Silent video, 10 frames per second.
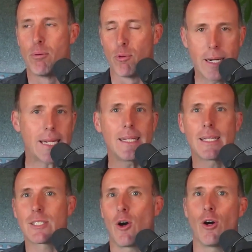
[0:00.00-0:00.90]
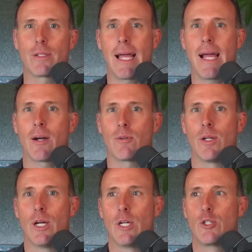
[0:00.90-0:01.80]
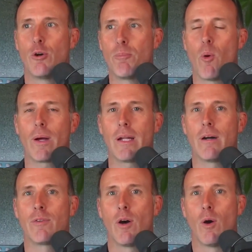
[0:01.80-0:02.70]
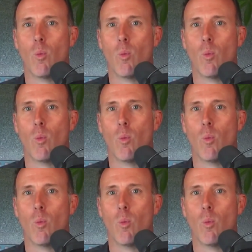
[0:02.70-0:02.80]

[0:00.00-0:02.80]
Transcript: breaking this all down to a point of